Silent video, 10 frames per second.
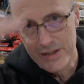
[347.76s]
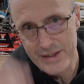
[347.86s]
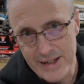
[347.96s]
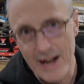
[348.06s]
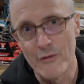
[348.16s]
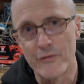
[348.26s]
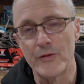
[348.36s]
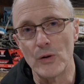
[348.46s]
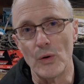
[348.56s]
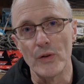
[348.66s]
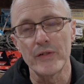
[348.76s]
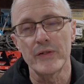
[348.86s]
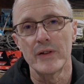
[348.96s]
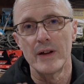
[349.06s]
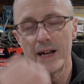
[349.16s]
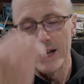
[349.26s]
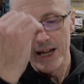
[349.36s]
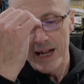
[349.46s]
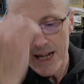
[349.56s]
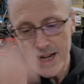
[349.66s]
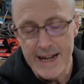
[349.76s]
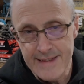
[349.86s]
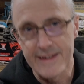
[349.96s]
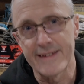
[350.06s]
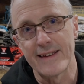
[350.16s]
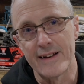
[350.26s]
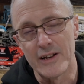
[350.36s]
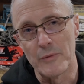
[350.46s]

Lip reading: downforce in the cylinder.